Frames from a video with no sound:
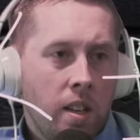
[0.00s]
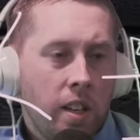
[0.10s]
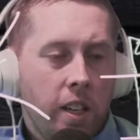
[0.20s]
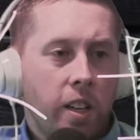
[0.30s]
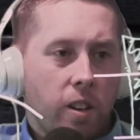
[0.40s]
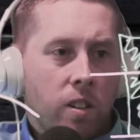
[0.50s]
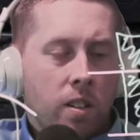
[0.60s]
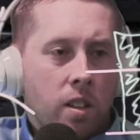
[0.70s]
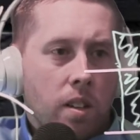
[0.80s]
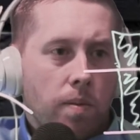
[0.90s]
here,
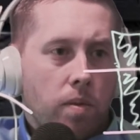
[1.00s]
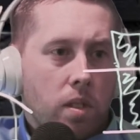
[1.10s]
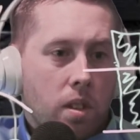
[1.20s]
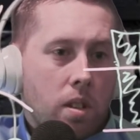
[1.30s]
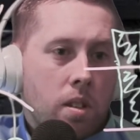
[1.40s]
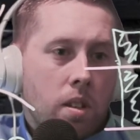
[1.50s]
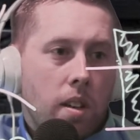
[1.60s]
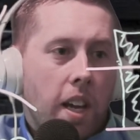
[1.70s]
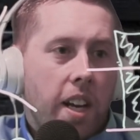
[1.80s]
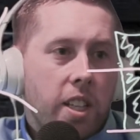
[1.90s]

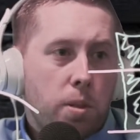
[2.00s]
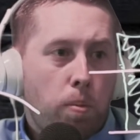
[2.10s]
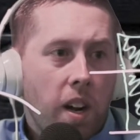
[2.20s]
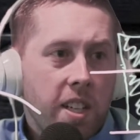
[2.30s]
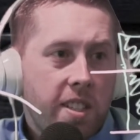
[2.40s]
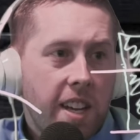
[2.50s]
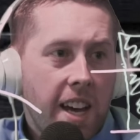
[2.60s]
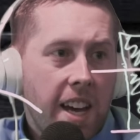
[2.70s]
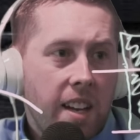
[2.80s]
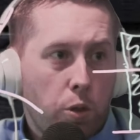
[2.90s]
and it's priced
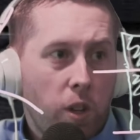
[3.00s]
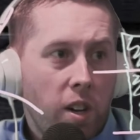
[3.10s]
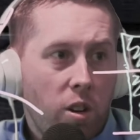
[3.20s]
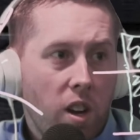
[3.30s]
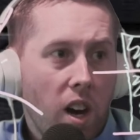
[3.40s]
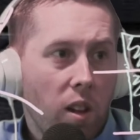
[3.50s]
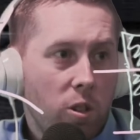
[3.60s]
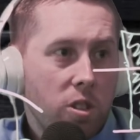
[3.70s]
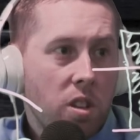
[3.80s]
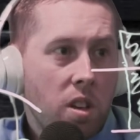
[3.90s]
at $300,